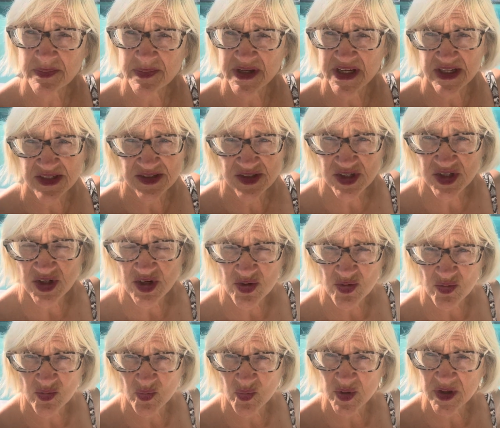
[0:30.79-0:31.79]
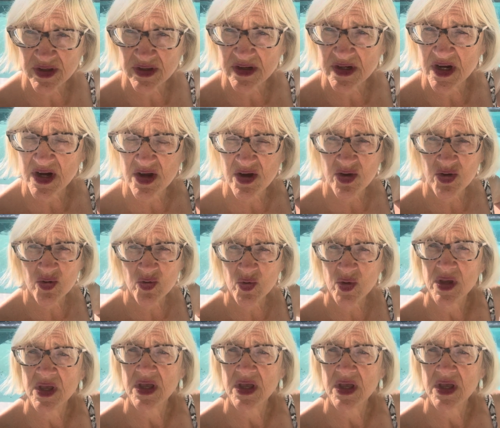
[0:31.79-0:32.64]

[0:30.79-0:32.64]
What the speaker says: because you don't really know